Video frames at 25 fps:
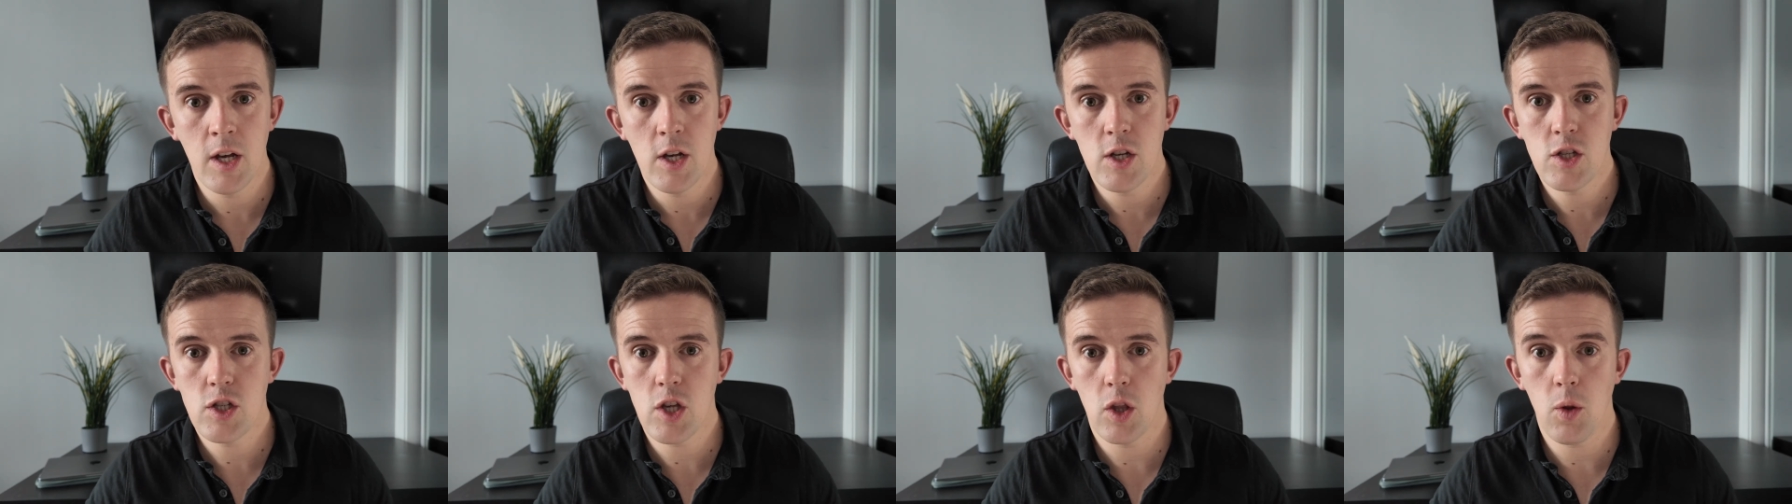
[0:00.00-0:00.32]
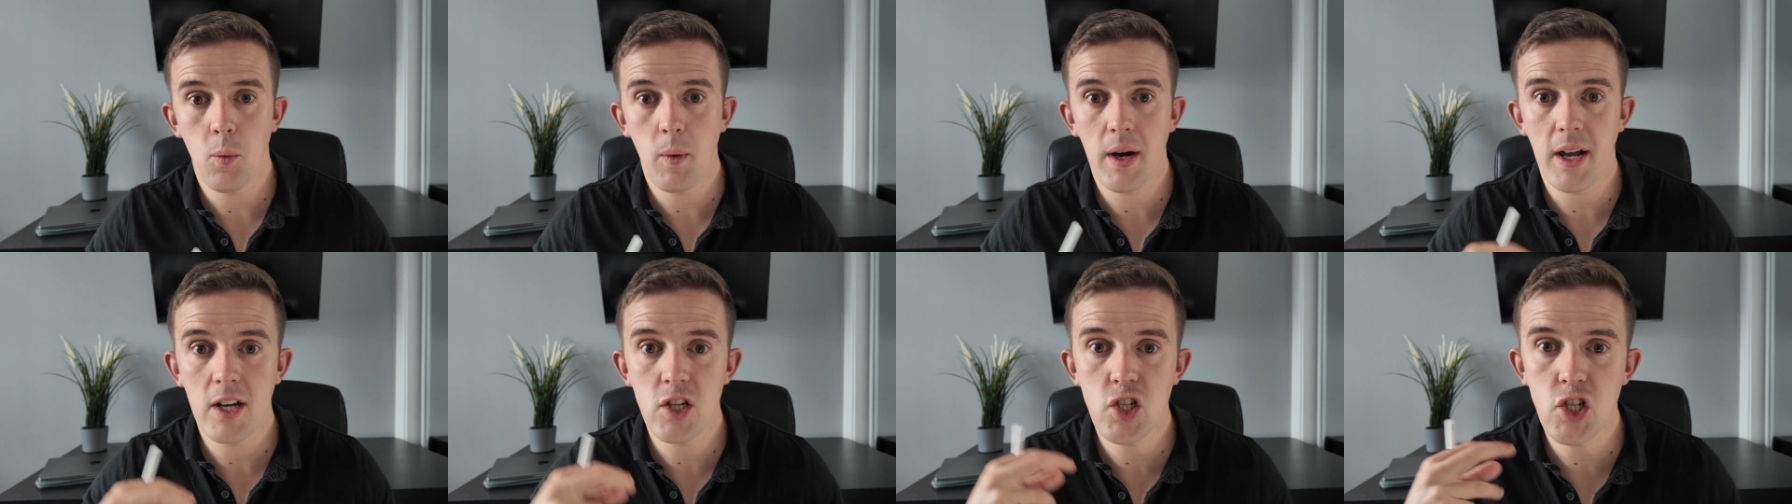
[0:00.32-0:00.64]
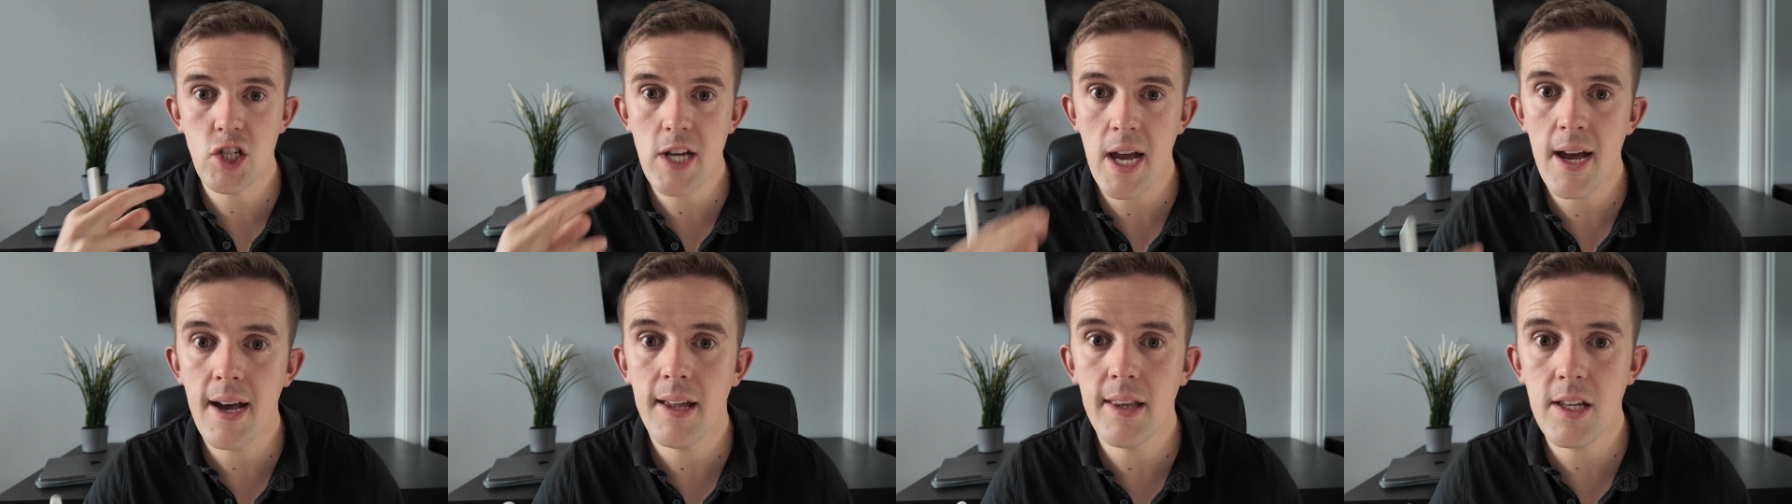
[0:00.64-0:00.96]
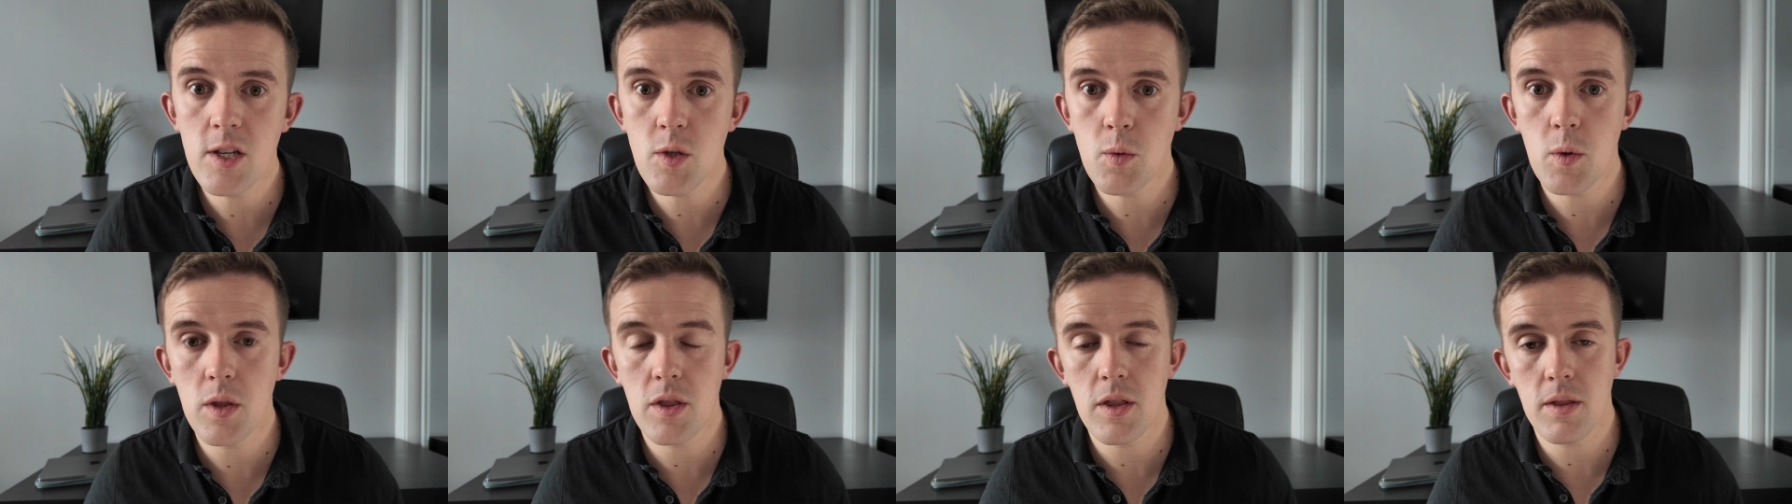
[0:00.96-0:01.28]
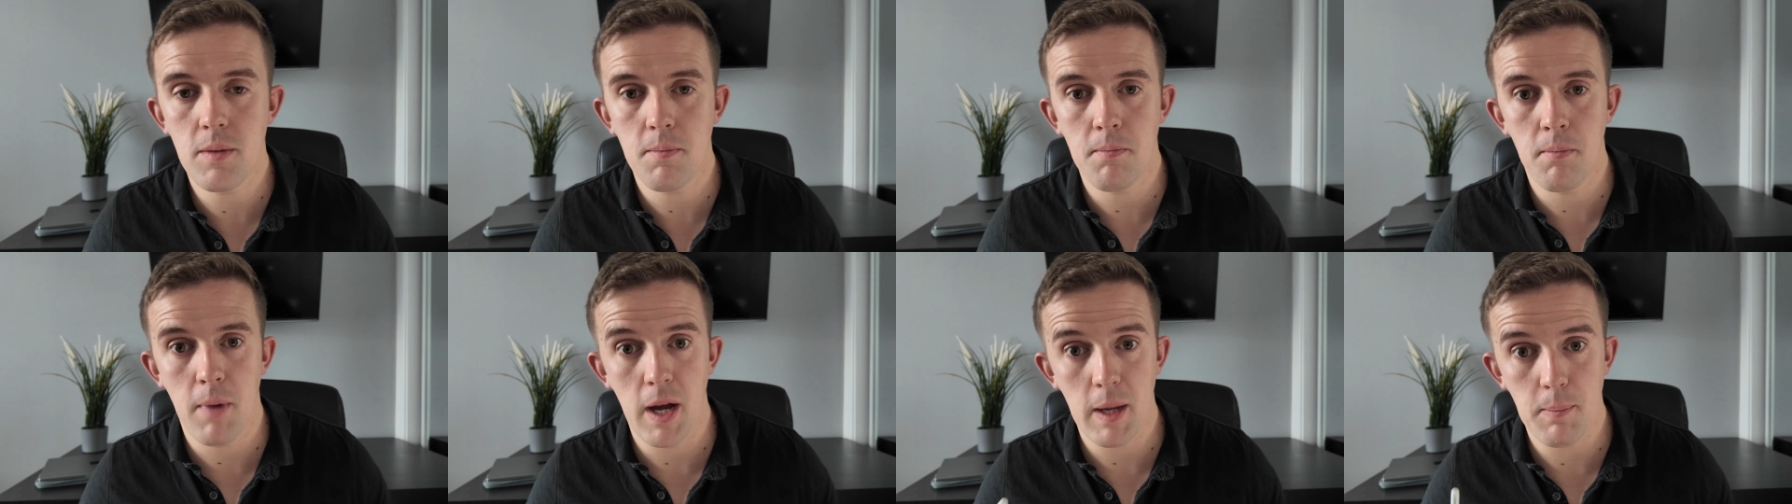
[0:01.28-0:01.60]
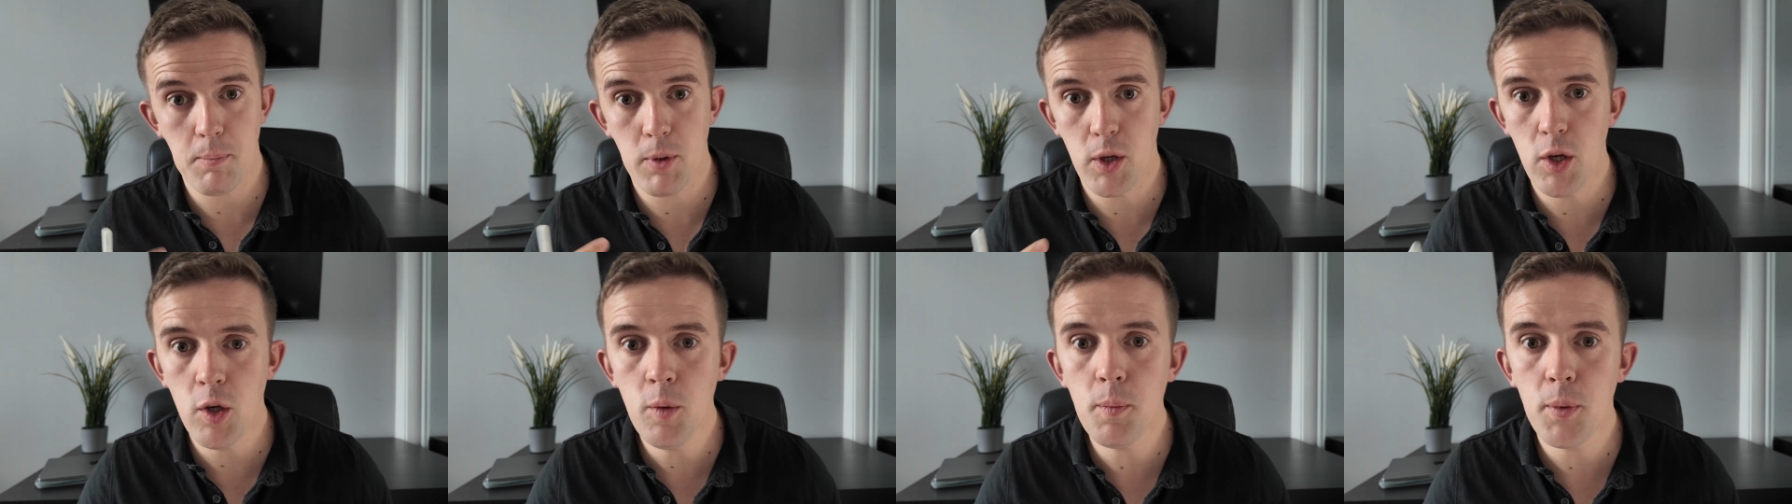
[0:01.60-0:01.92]
so that when I share this with my
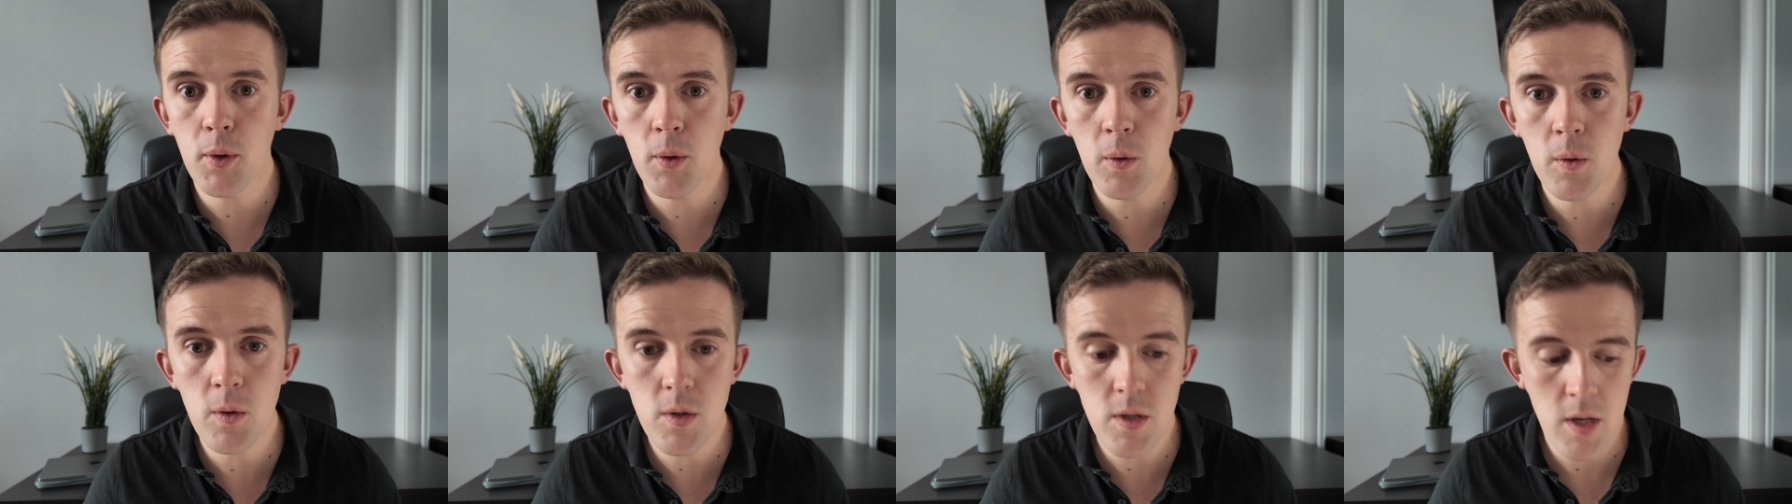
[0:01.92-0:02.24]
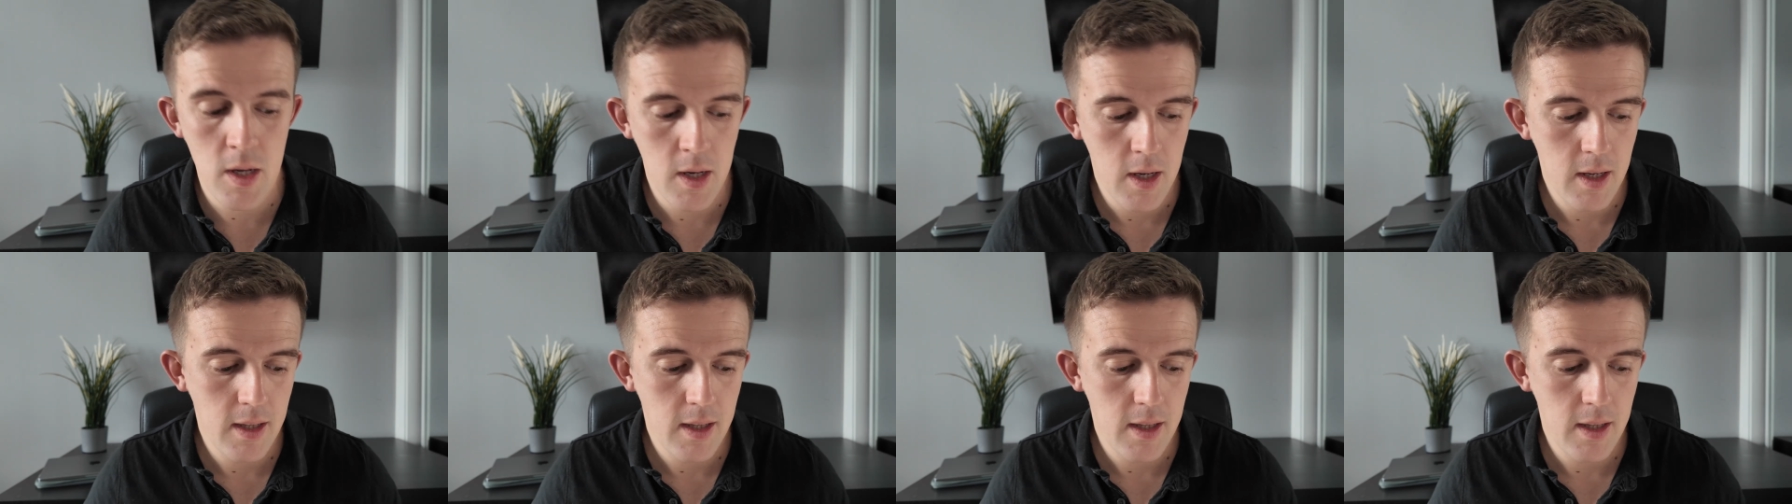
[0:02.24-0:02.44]
pupils,